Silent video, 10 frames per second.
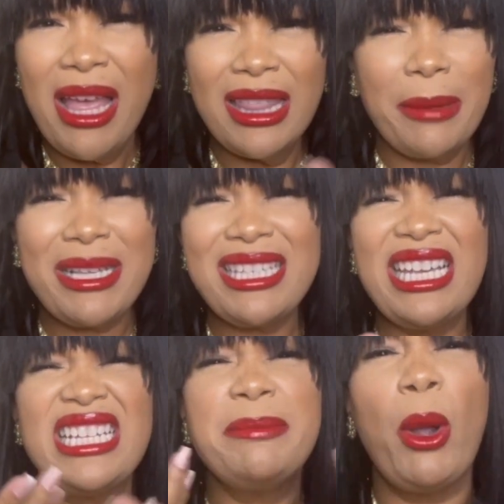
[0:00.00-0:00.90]
Like my
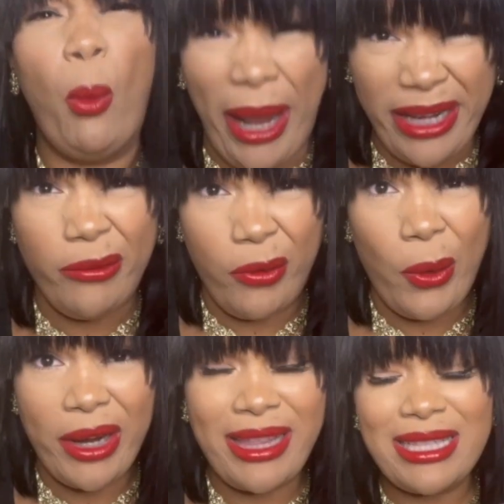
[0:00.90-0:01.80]
skin's been waiting
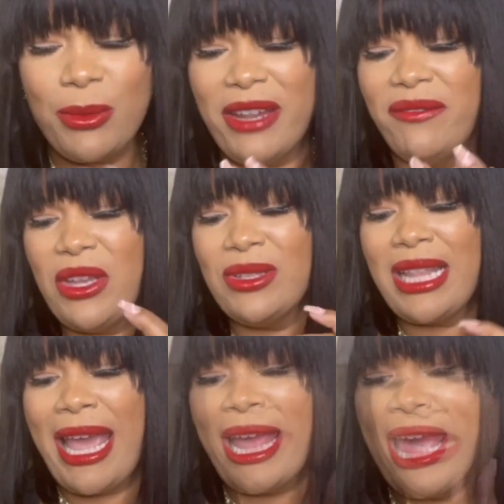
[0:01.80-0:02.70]
for it. That's what it feels
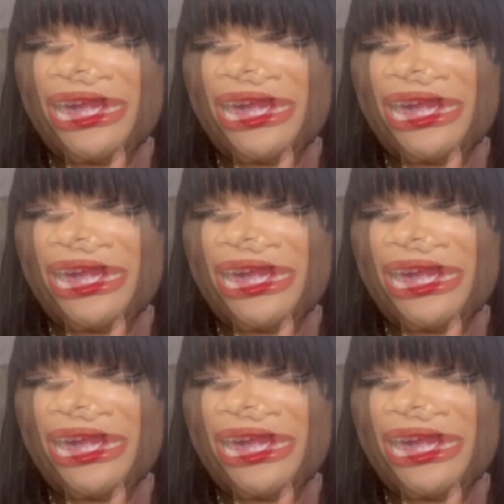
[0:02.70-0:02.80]
like.